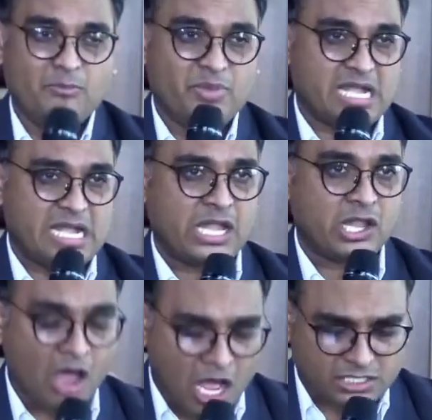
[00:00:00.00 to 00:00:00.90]
But
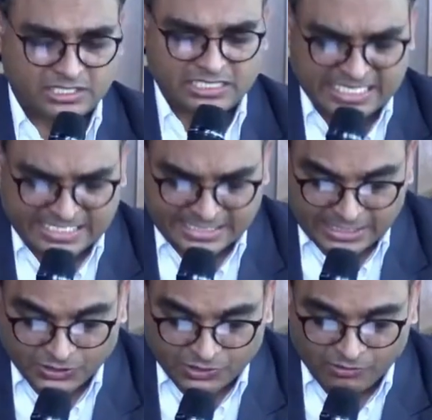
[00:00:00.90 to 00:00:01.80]
not
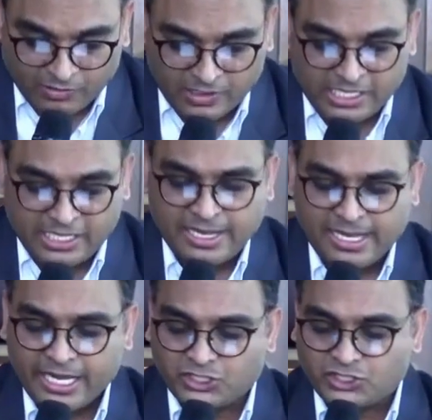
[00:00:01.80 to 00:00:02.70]
necessarily
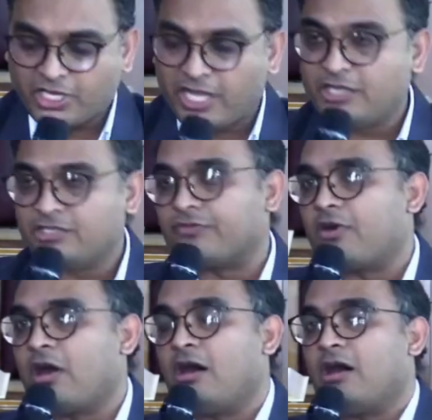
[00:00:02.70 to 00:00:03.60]
a change of
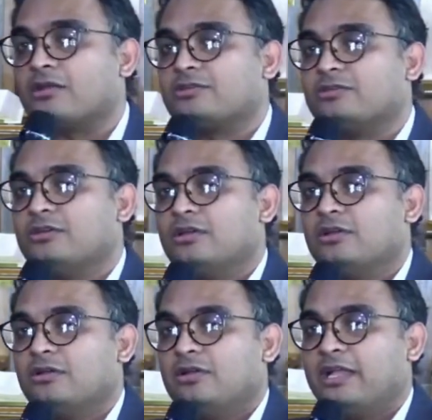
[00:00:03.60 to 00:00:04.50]
heart
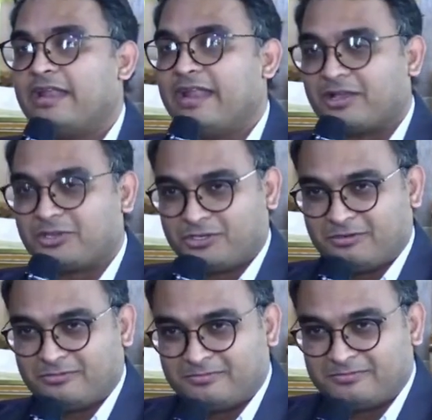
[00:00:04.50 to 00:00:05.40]
and
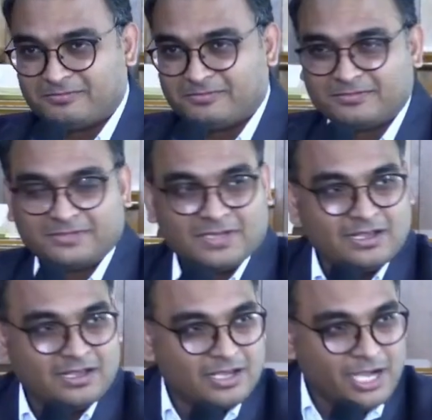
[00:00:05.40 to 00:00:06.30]
action.
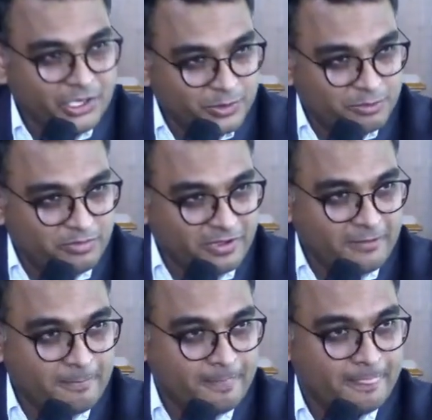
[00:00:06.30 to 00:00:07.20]
Are you with me?
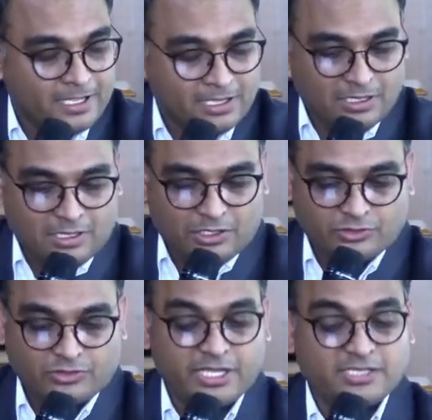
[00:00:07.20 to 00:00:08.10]

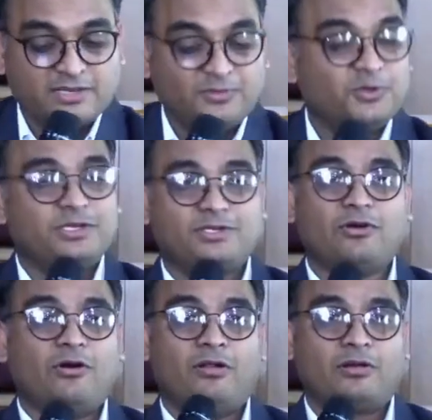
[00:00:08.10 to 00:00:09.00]
So there is a word
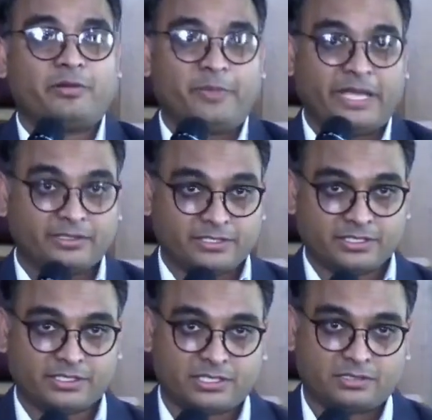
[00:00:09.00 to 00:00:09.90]
called
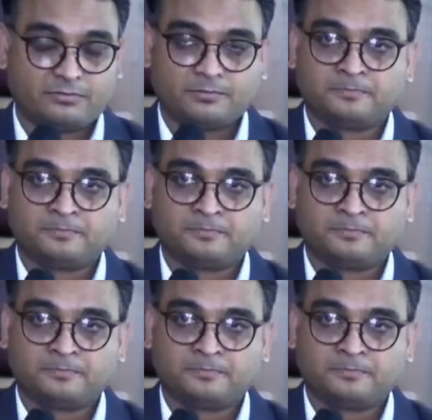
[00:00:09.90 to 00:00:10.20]
repentance.